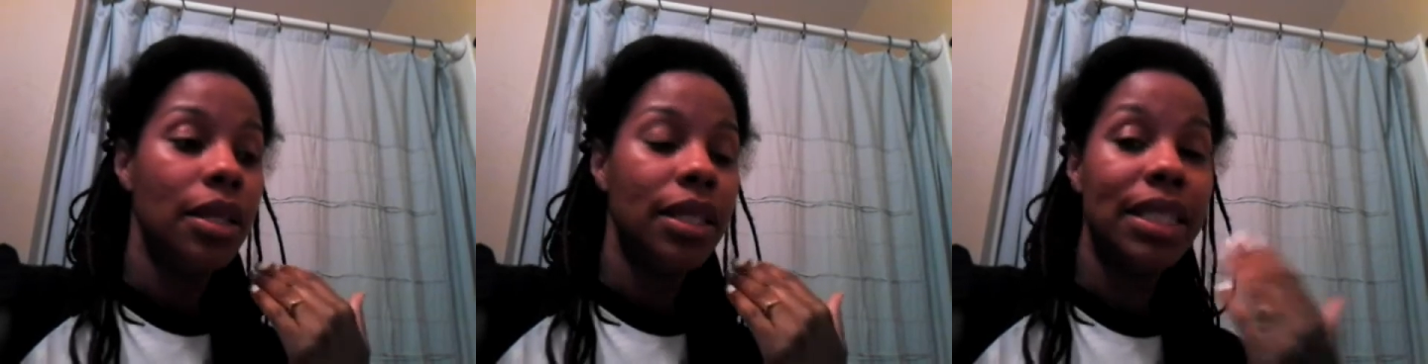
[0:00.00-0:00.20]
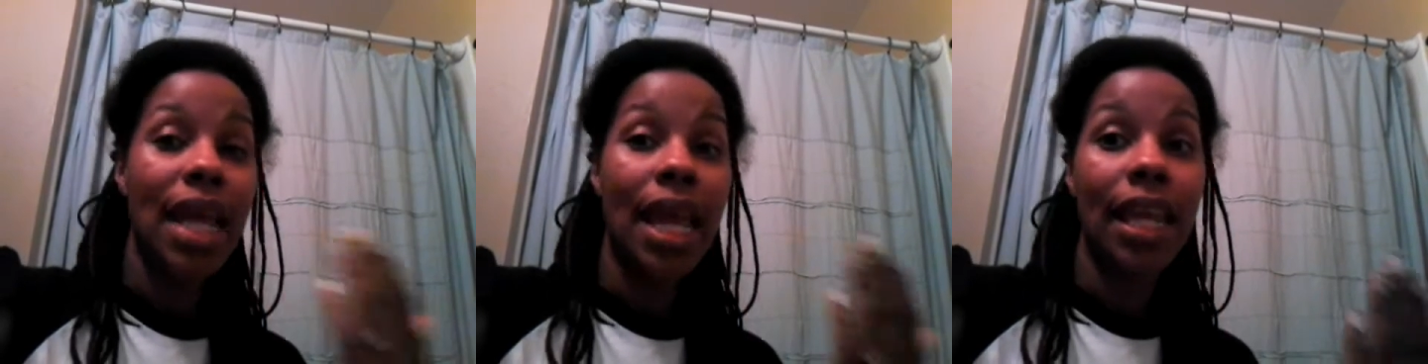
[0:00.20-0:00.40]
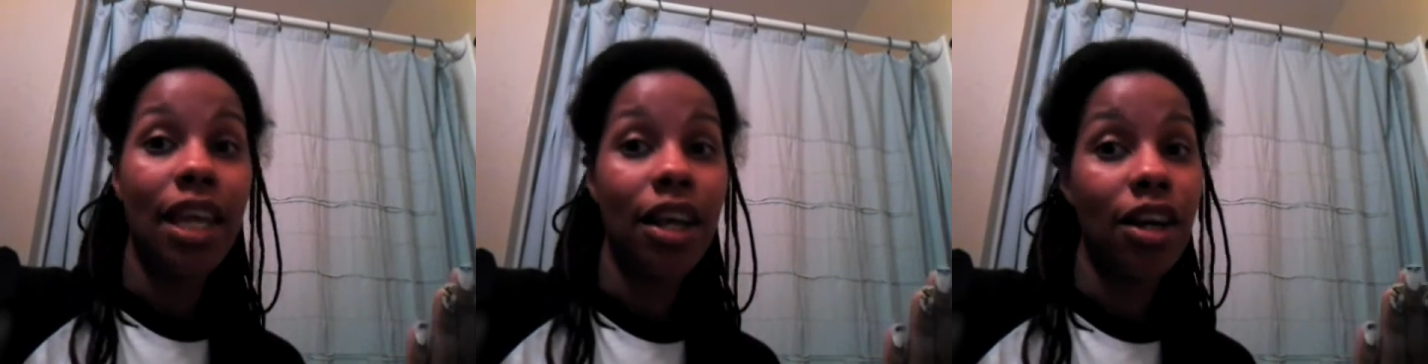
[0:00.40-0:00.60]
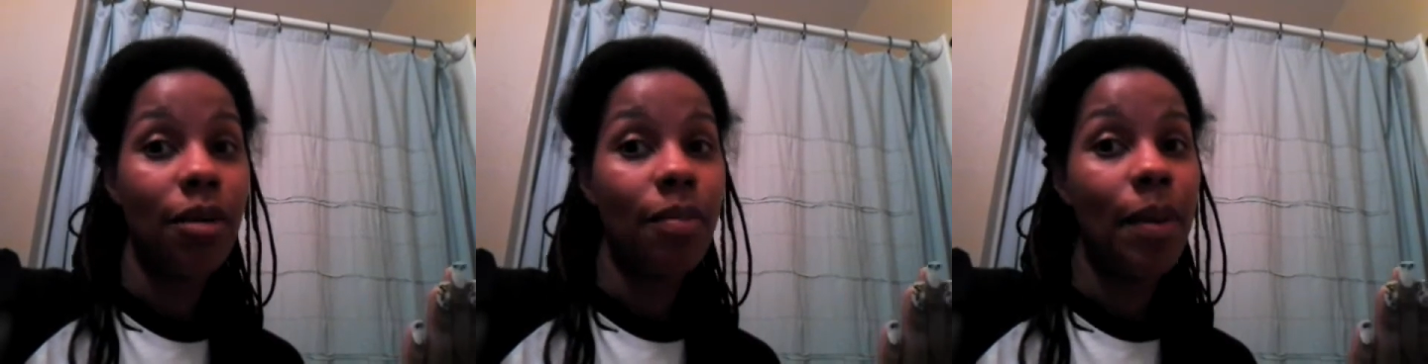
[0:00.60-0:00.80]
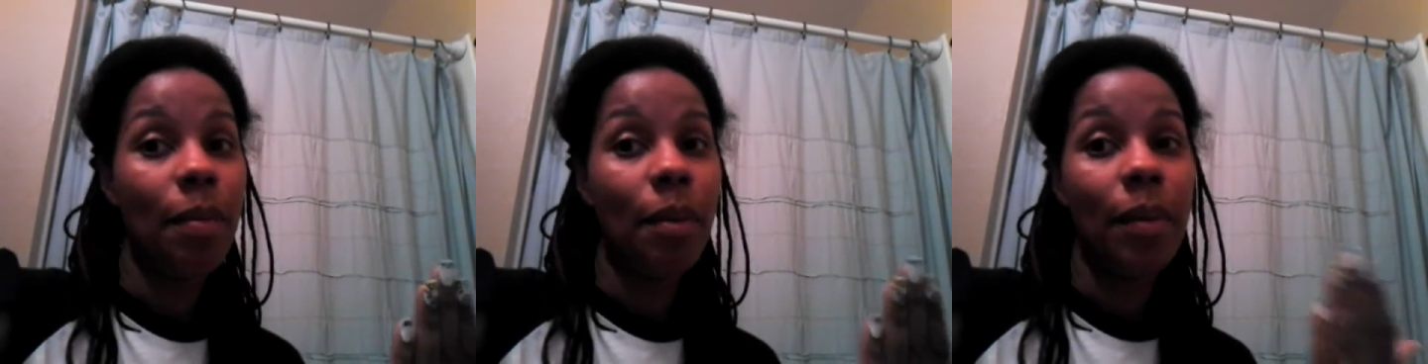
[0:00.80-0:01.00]
take care of
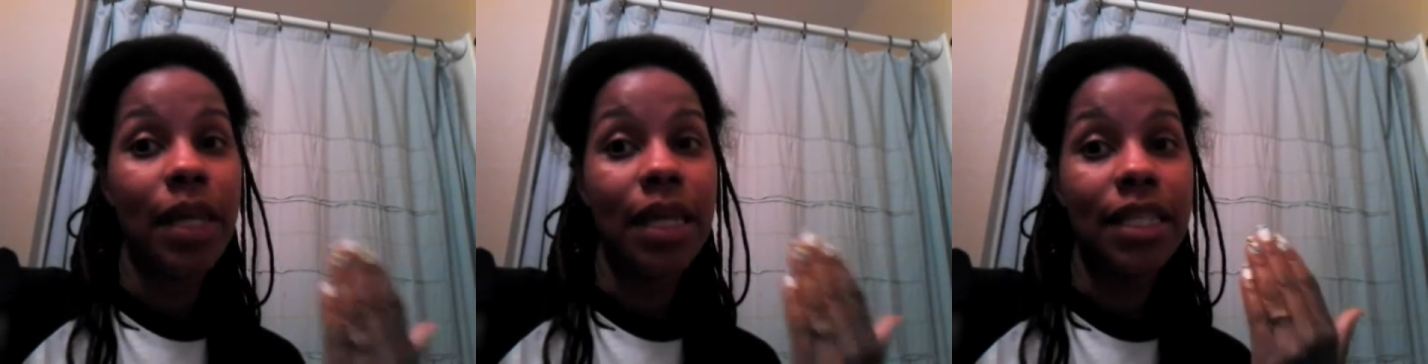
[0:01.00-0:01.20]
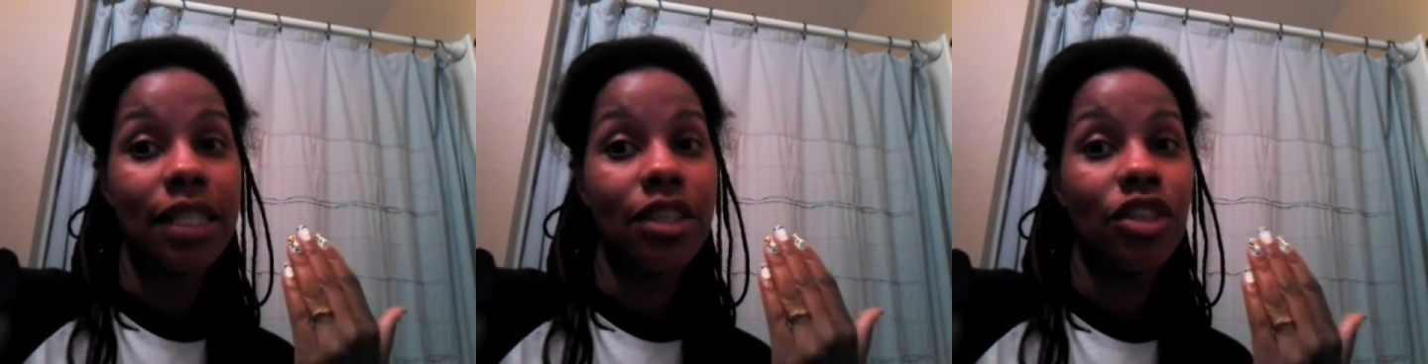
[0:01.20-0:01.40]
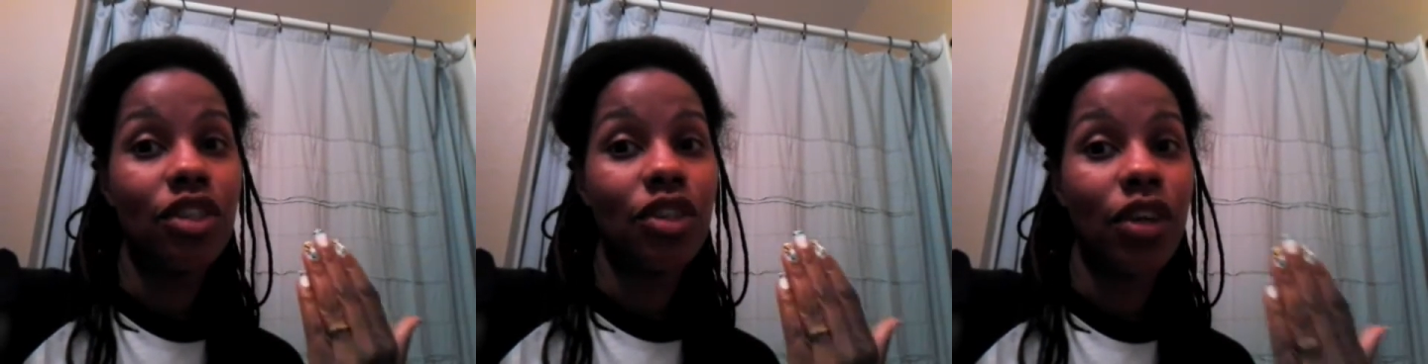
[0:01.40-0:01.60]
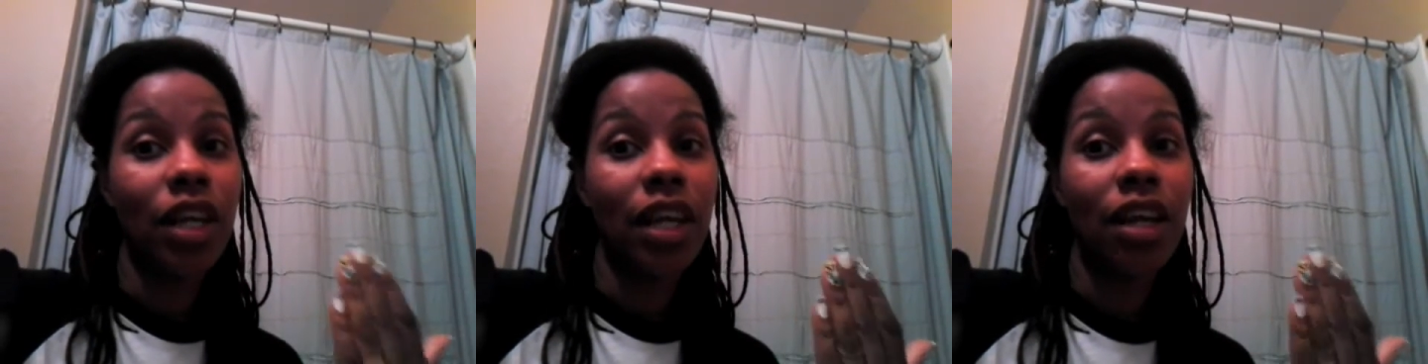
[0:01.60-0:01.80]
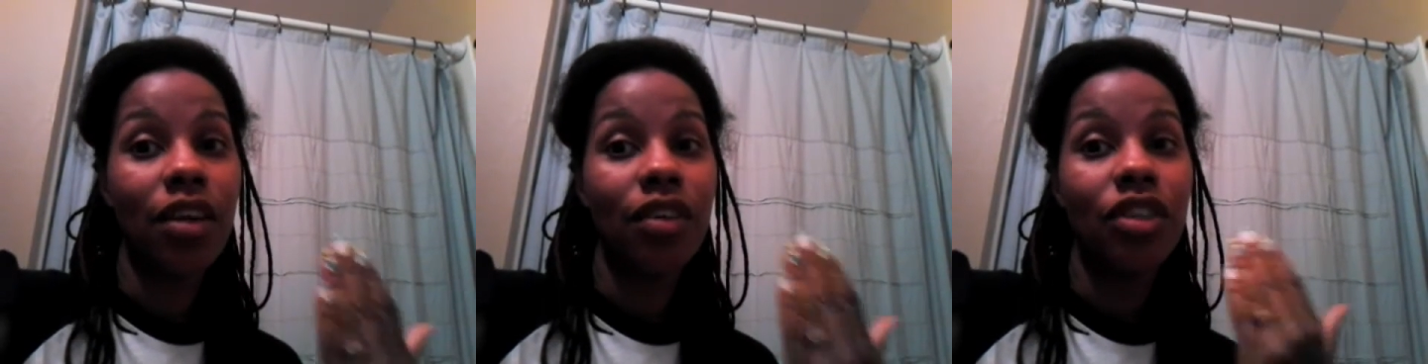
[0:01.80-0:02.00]
people because this is your
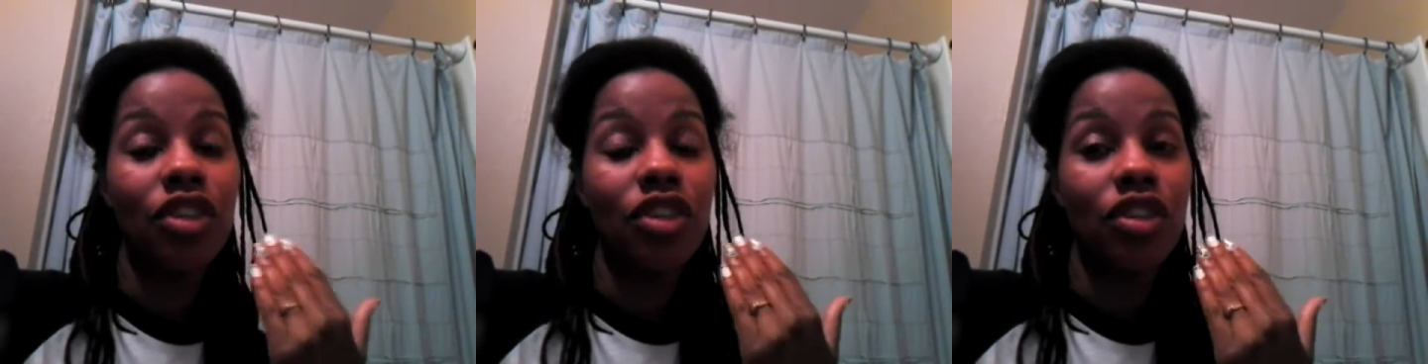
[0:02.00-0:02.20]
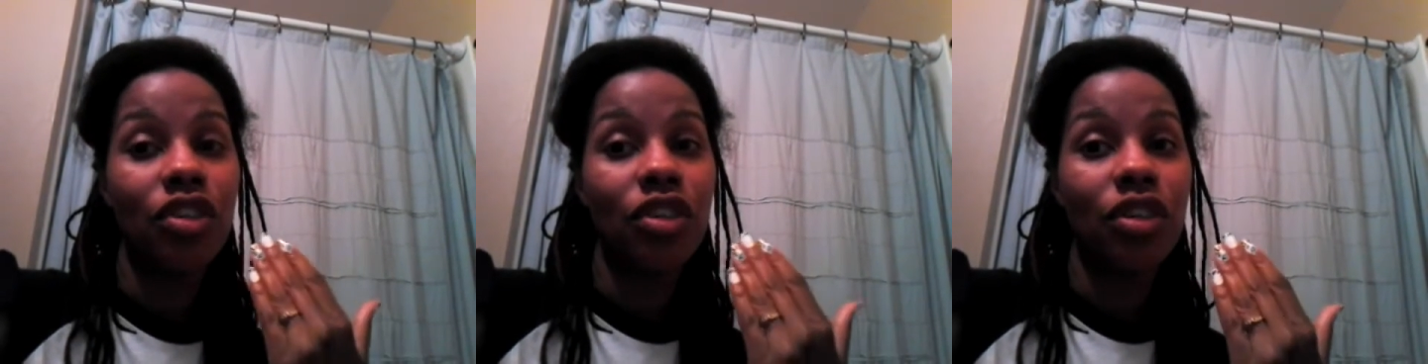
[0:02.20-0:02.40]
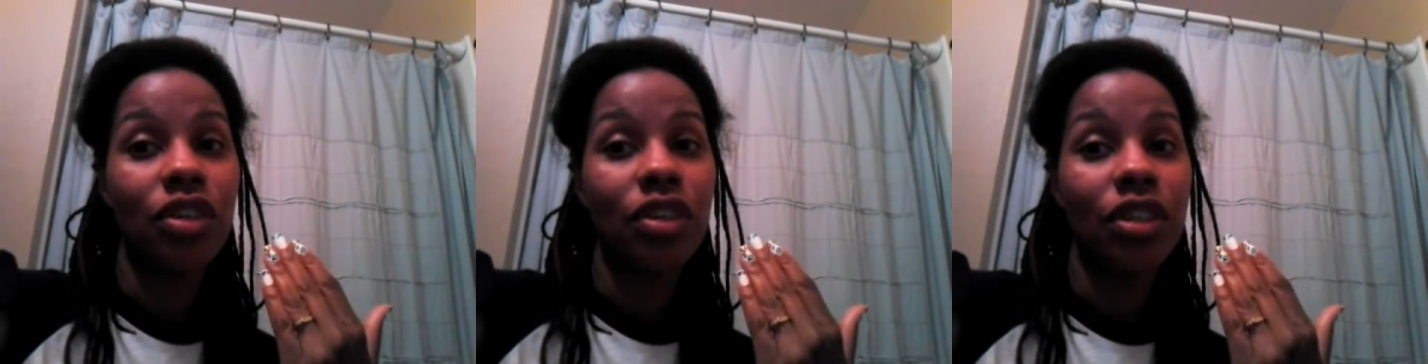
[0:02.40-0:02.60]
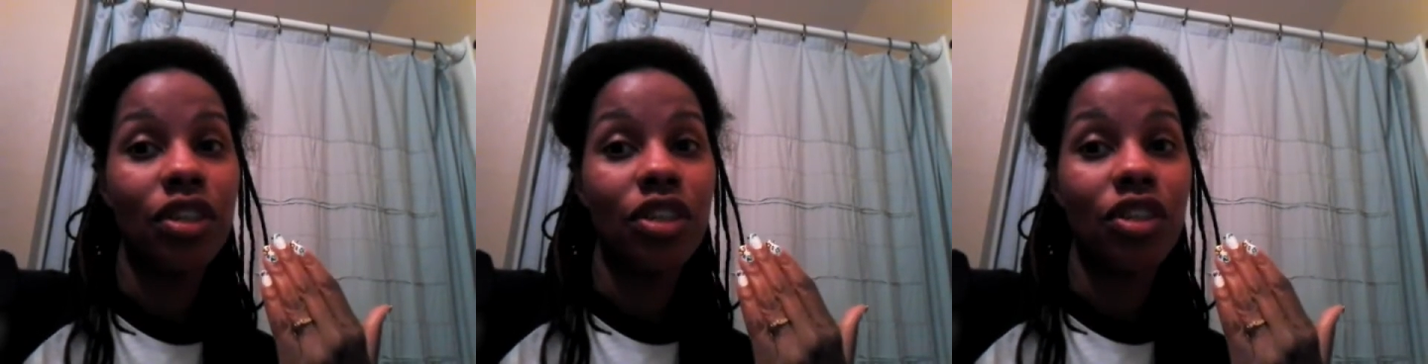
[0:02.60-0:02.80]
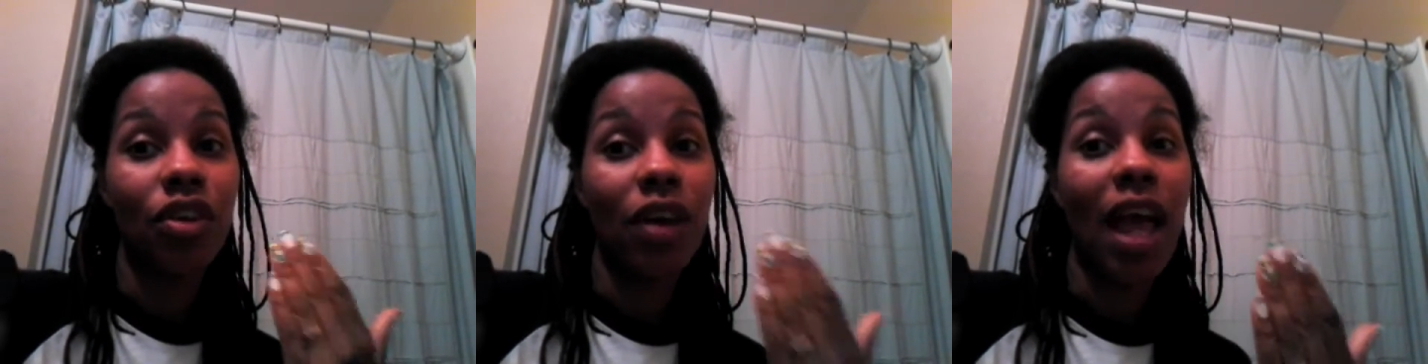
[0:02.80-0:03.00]
hair, this is
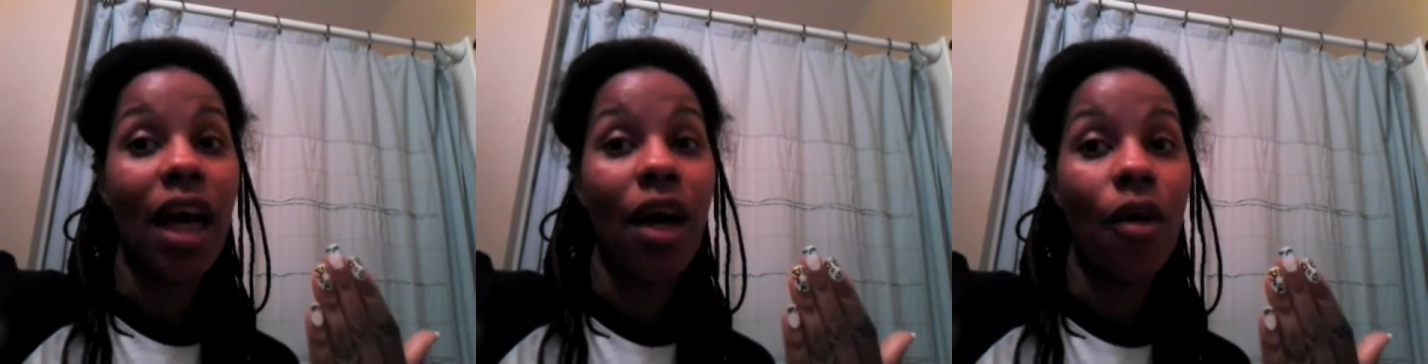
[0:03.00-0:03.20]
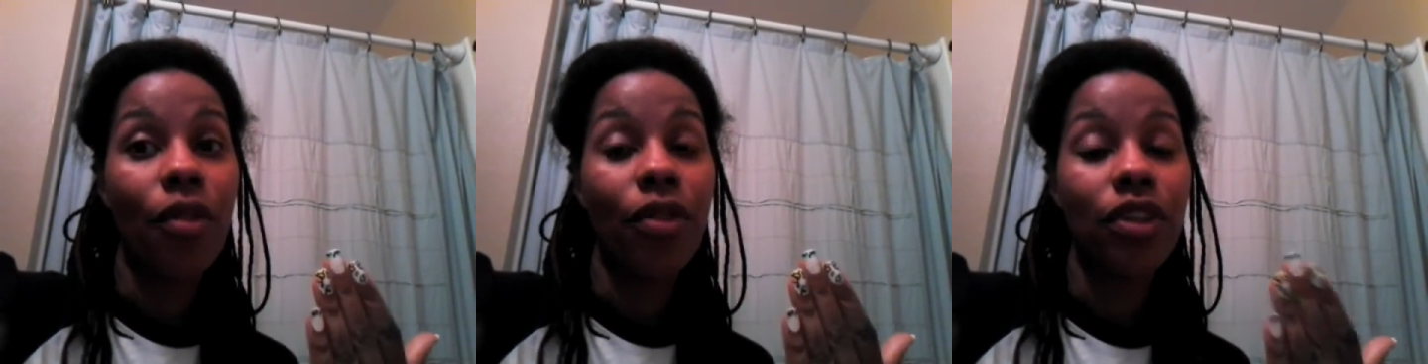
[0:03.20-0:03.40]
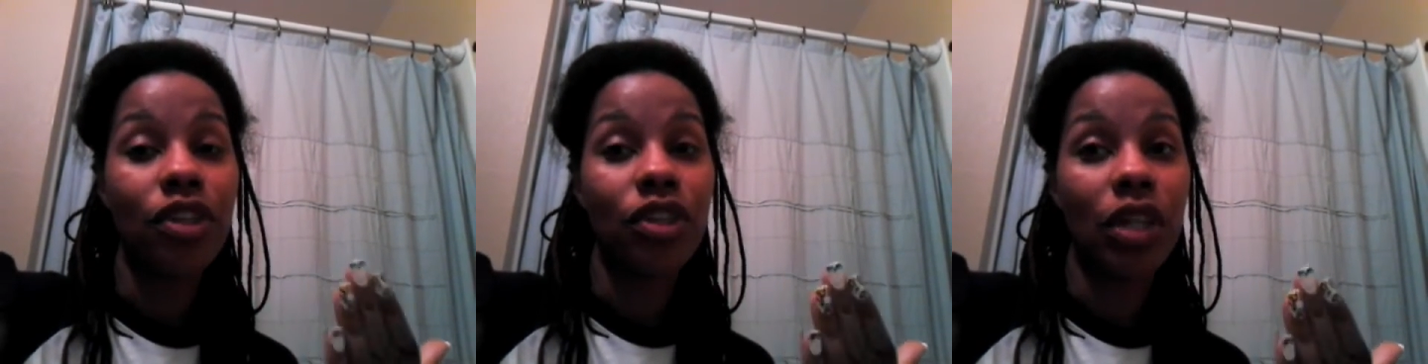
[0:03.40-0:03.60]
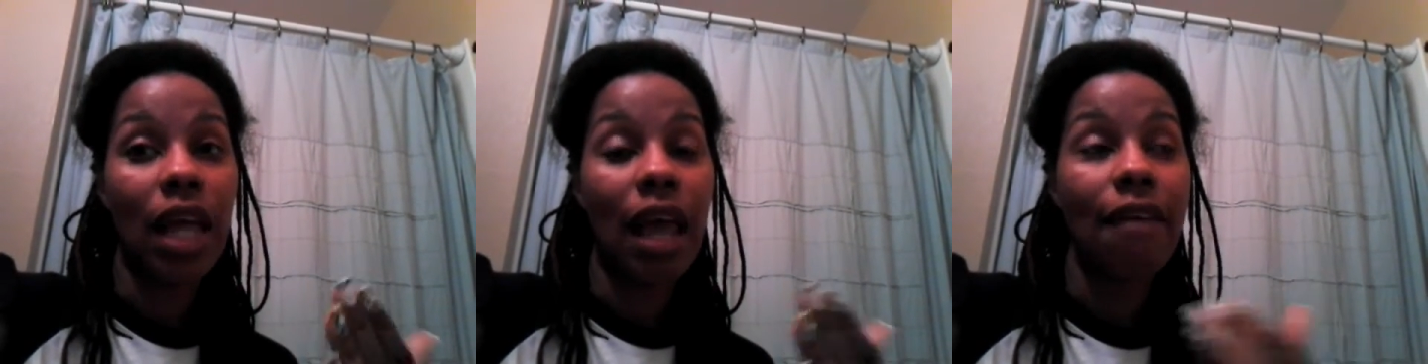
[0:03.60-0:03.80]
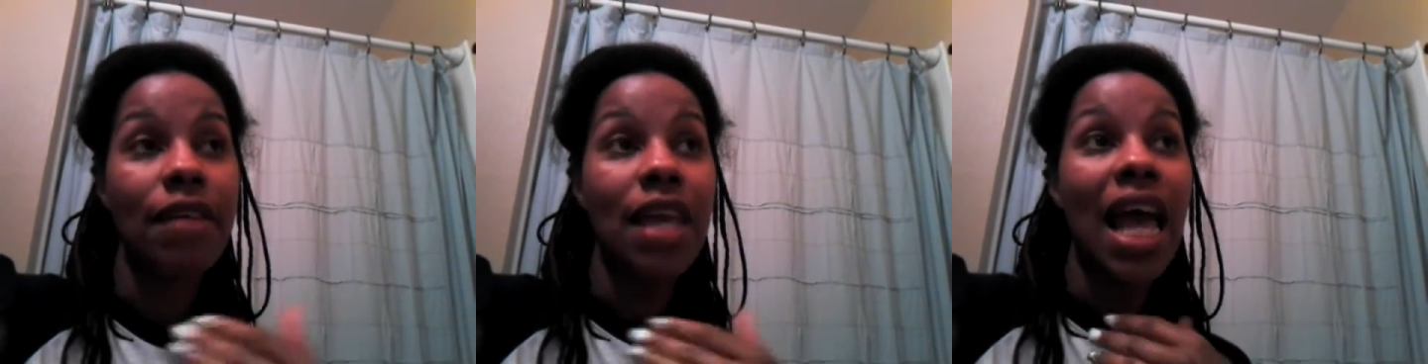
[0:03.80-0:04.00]
your health, this is your
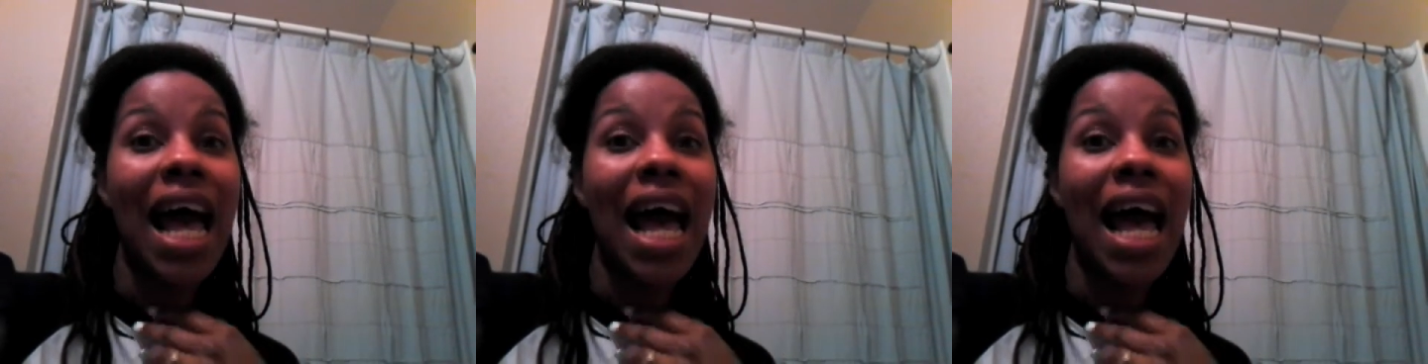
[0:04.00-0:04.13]
life.